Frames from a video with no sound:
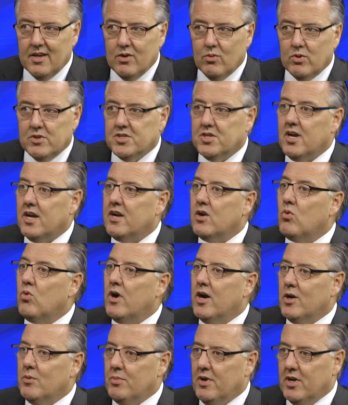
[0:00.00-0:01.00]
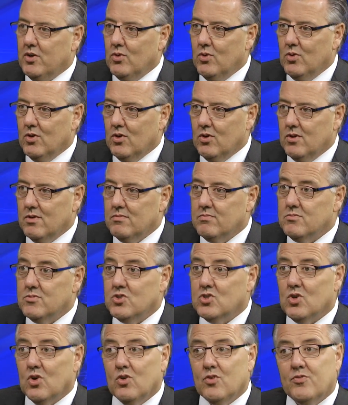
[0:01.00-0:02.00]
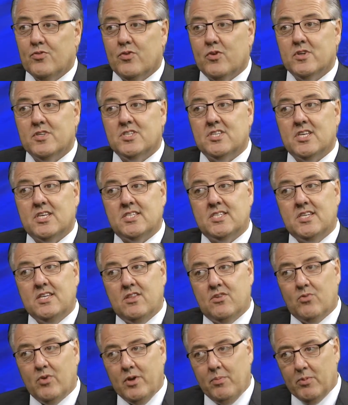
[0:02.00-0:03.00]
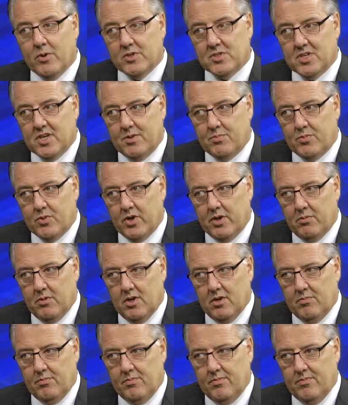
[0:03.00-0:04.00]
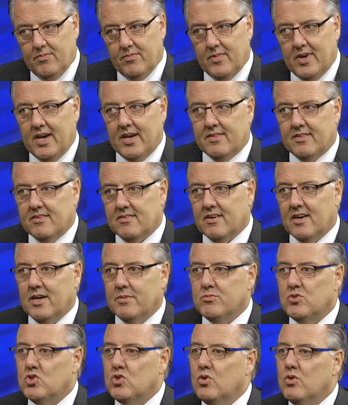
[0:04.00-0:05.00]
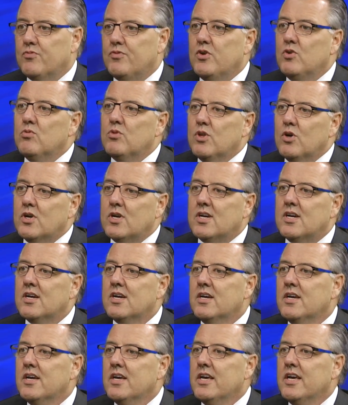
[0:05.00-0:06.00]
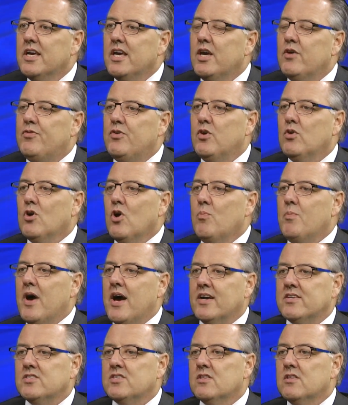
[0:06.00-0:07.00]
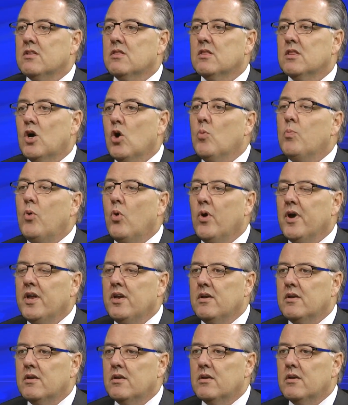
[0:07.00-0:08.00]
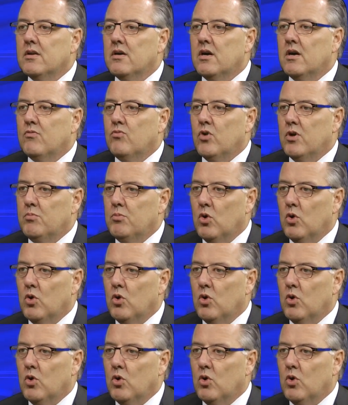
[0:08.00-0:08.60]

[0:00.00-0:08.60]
which got acquired by Google, sold for a sixty-three percent premium at the time. So if you look, if you go back to the low point of when